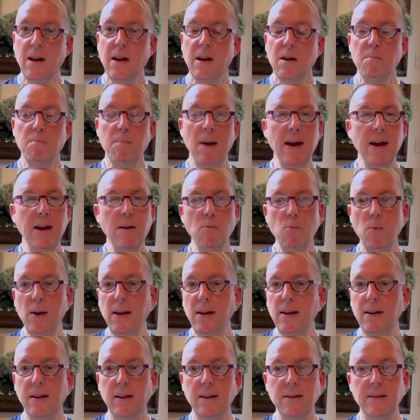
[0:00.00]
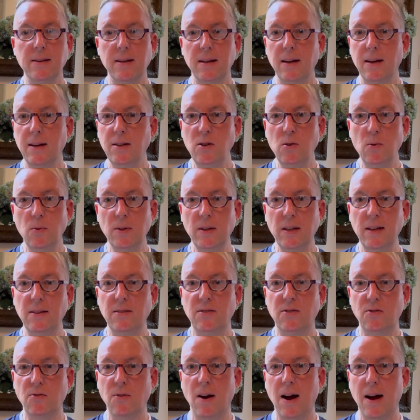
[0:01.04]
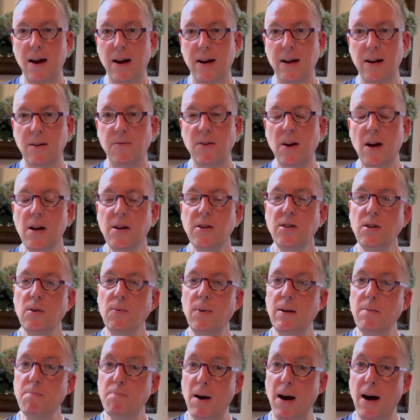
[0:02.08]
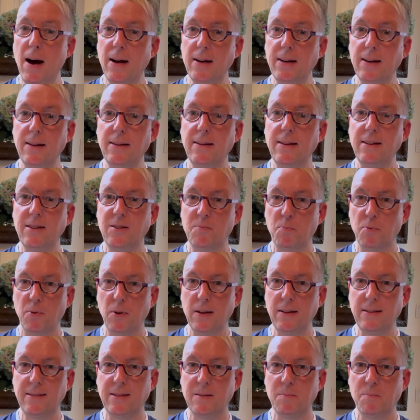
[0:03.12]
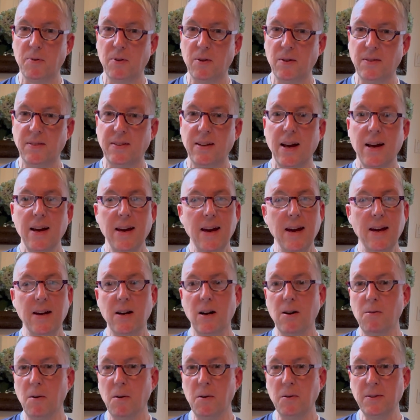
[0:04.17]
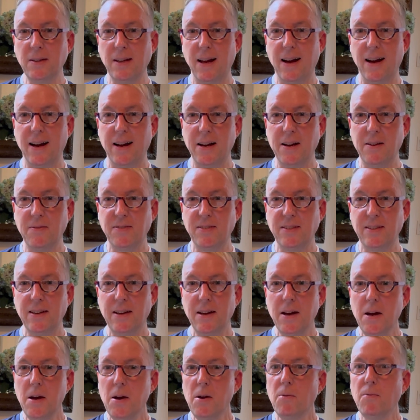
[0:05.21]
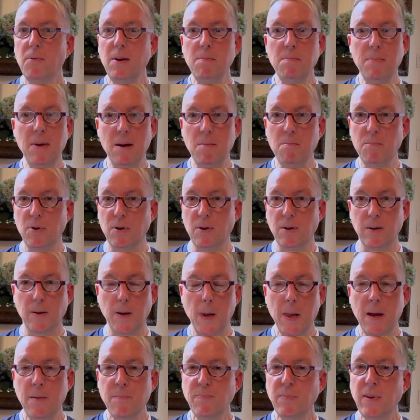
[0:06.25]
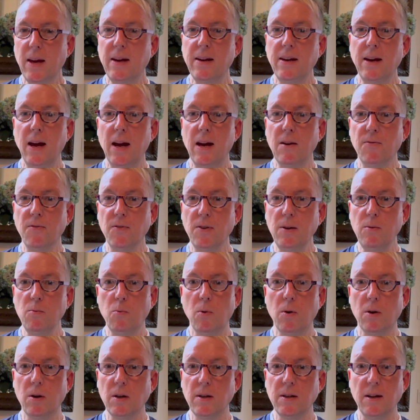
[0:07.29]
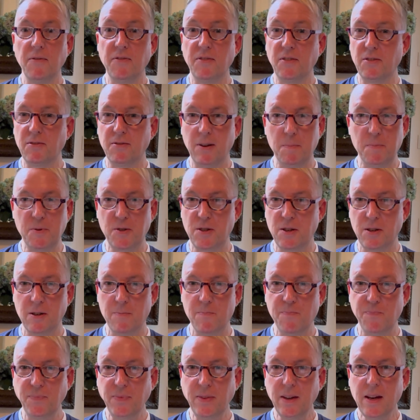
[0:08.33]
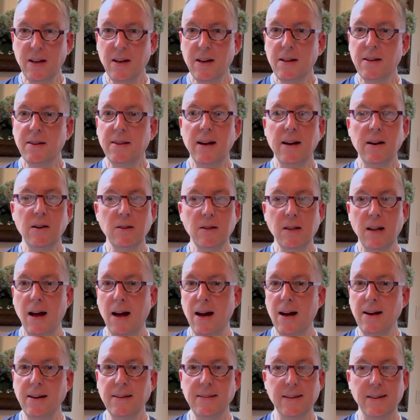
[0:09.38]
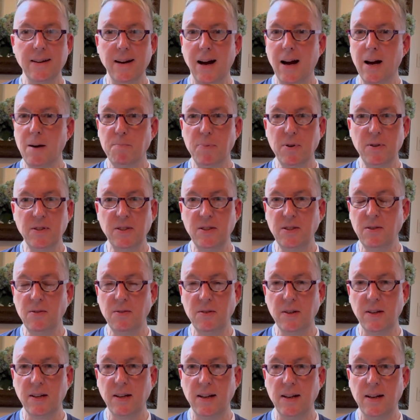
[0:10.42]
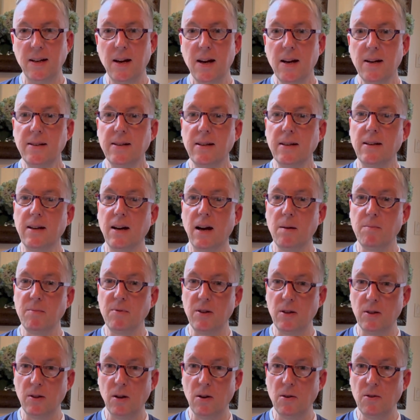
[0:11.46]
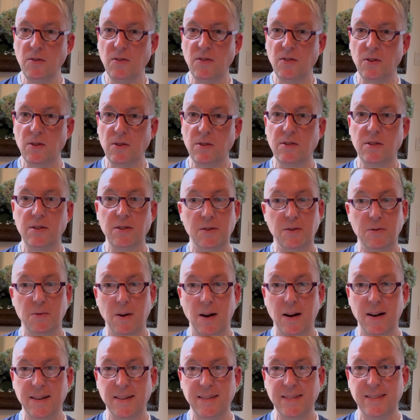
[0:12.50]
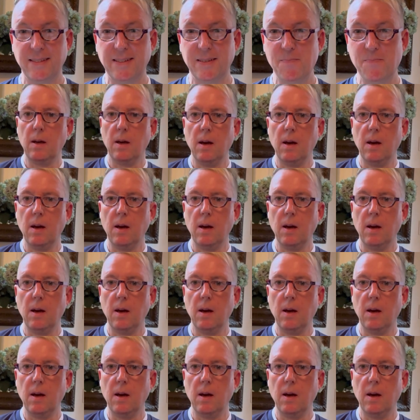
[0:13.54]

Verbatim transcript: may we continually strive to embody these principles in our own lives. Remember, in every word of Scripture, there lies an opportunity to come closer to Christ.